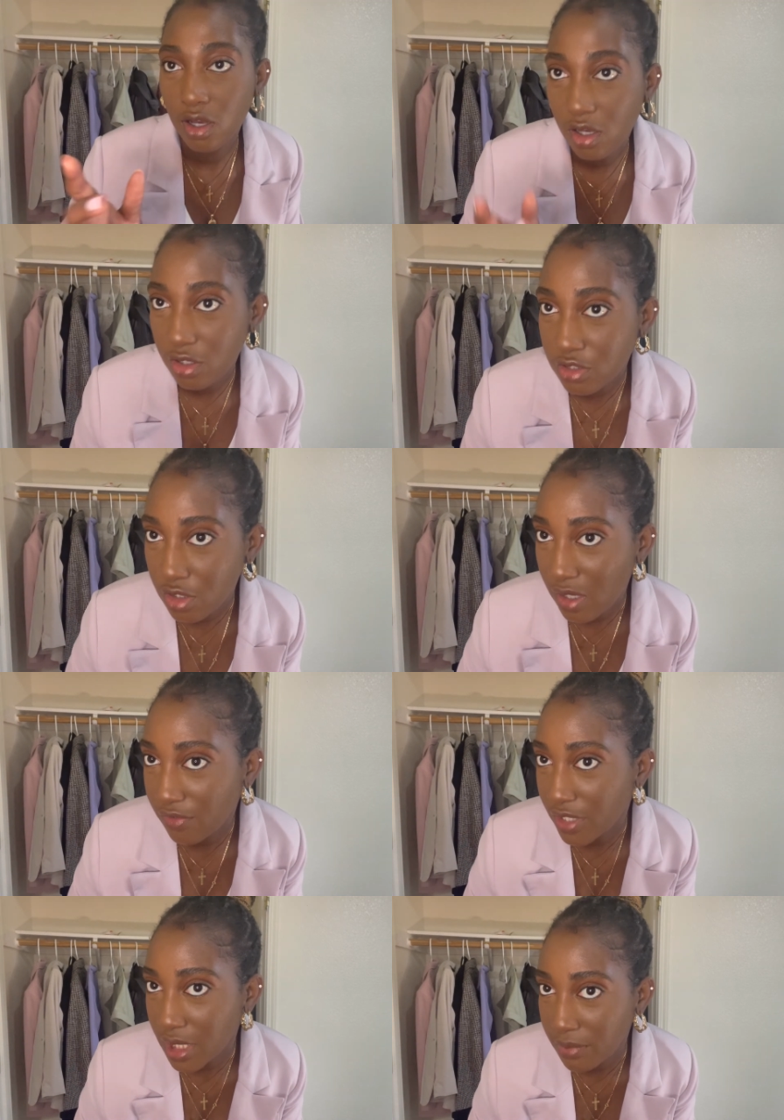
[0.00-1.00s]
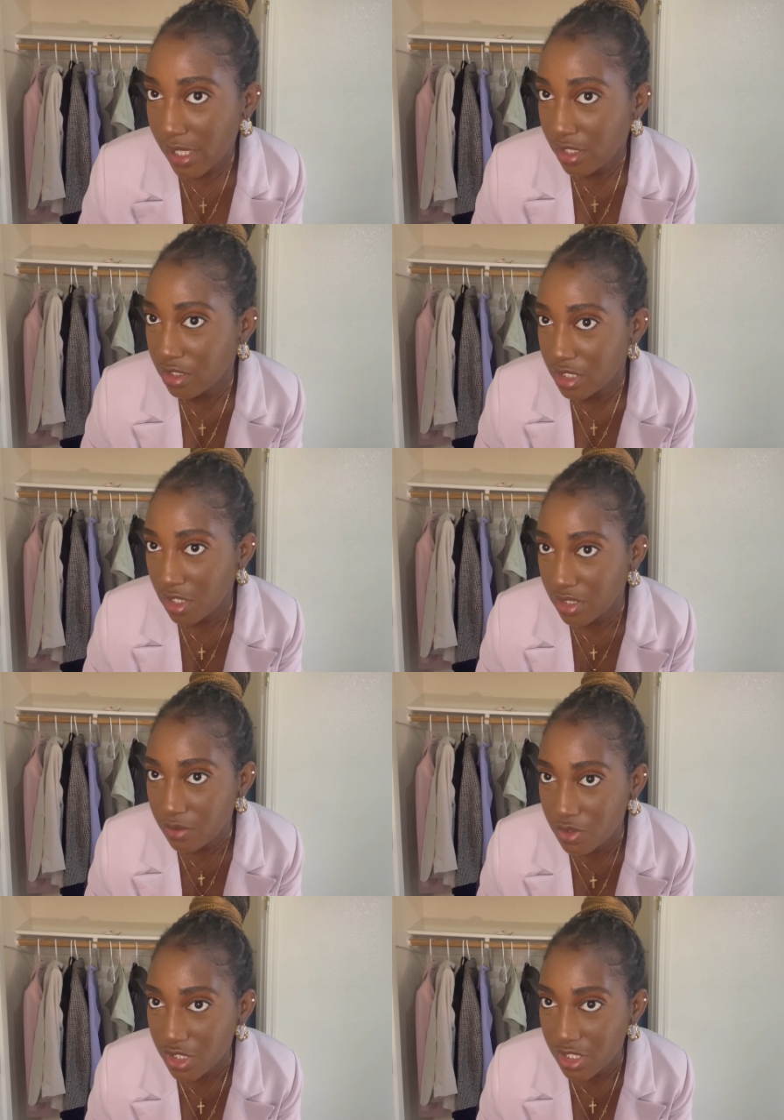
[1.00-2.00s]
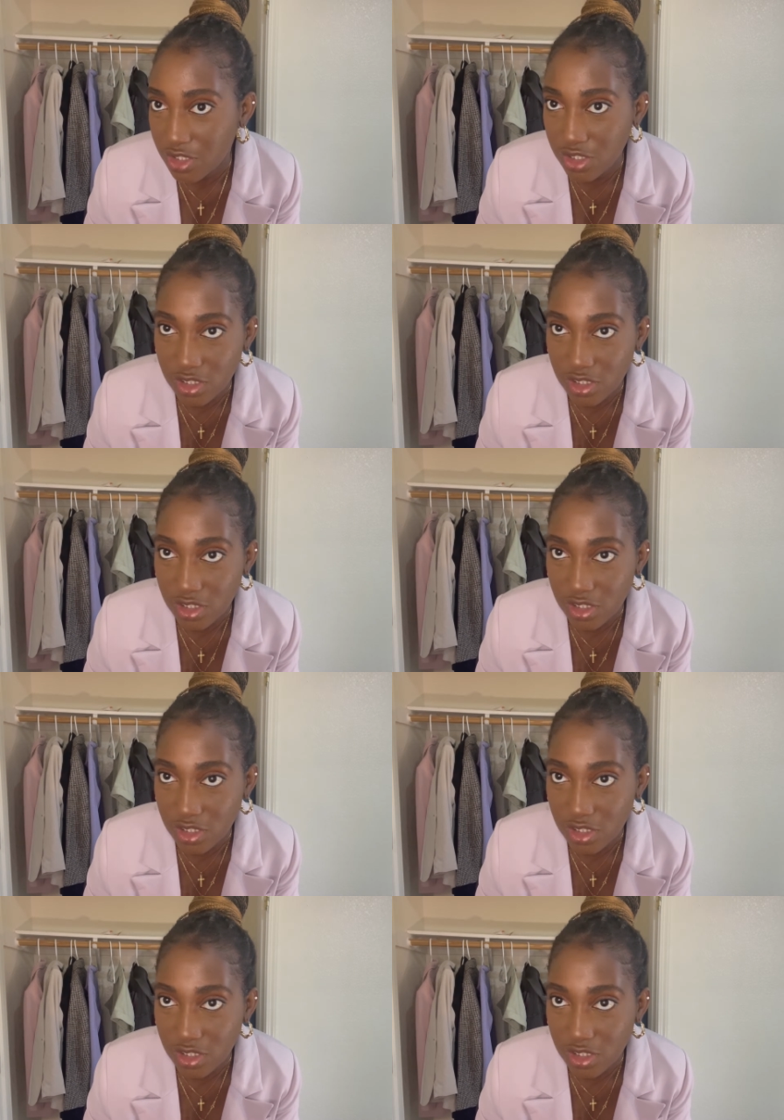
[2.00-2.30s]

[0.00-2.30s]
Also, I feel like my hairstyle keeps changing,